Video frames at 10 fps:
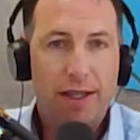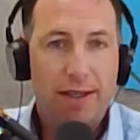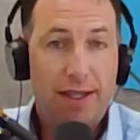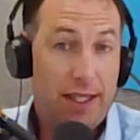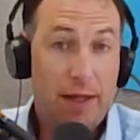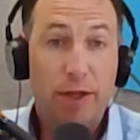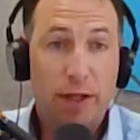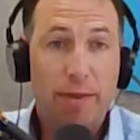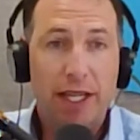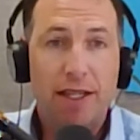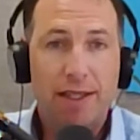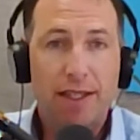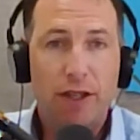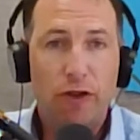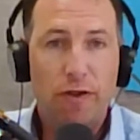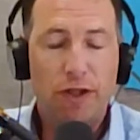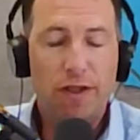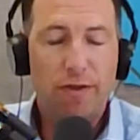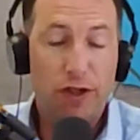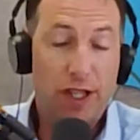system to be considered for
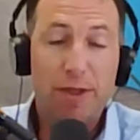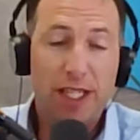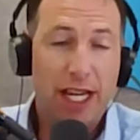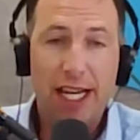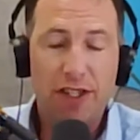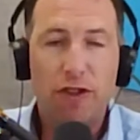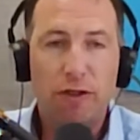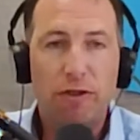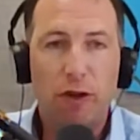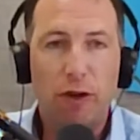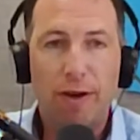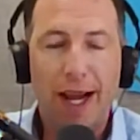subsidized or